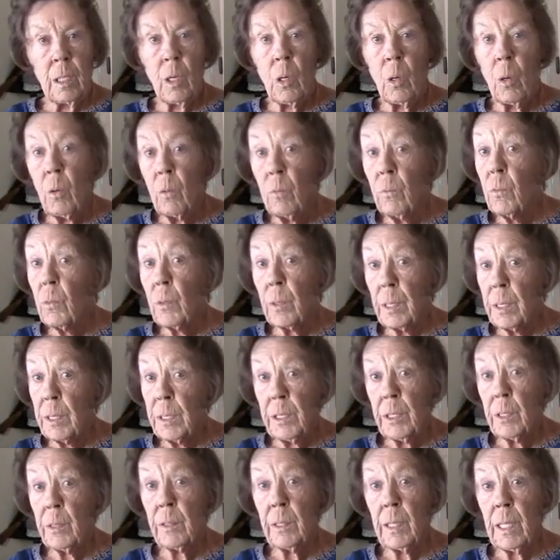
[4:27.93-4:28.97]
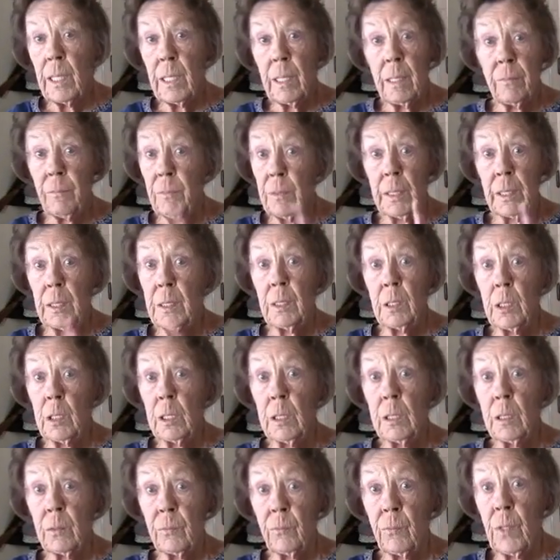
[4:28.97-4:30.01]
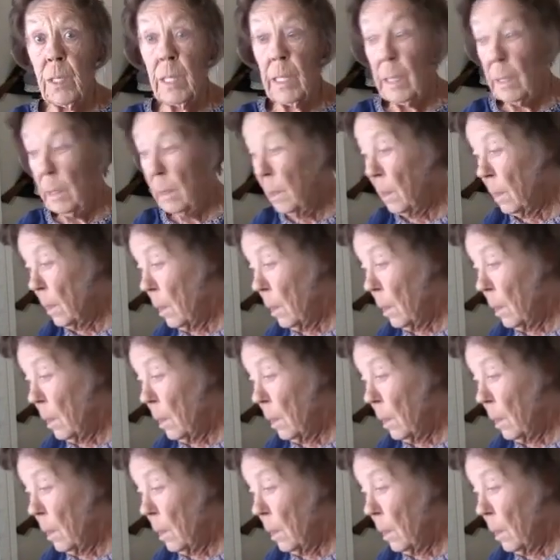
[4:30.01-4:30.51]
over a year and a half, and it's just fine.